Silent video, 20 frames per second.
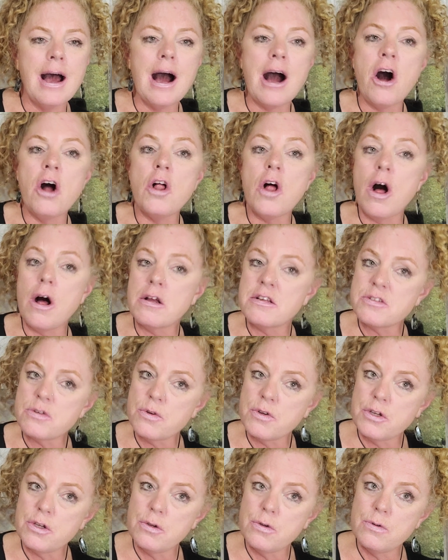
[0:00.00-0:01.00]
I'll also
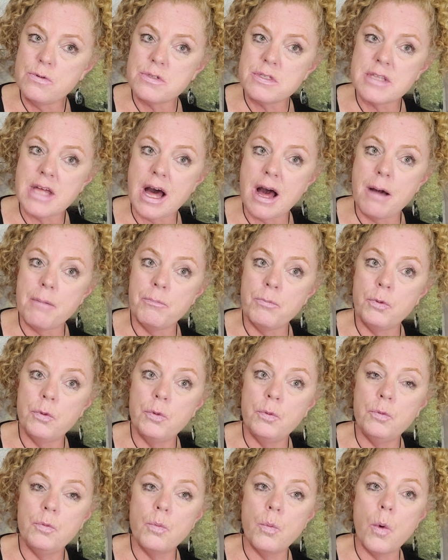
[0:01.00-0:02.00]
use that
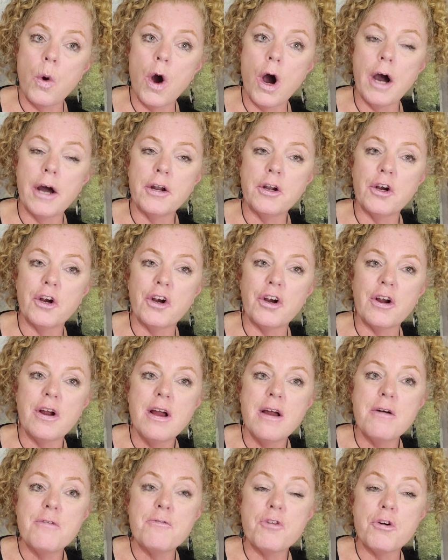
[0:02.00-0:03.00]
moon water
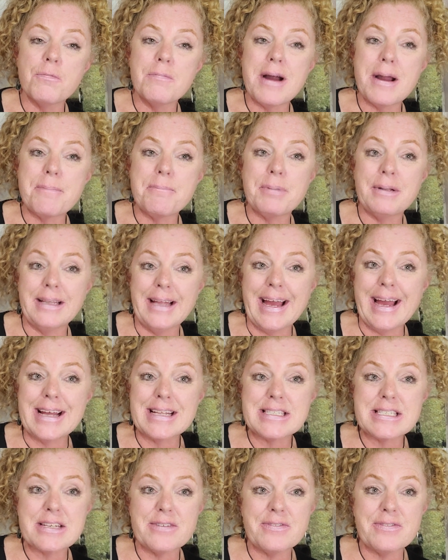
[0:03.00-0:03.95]
for my plants.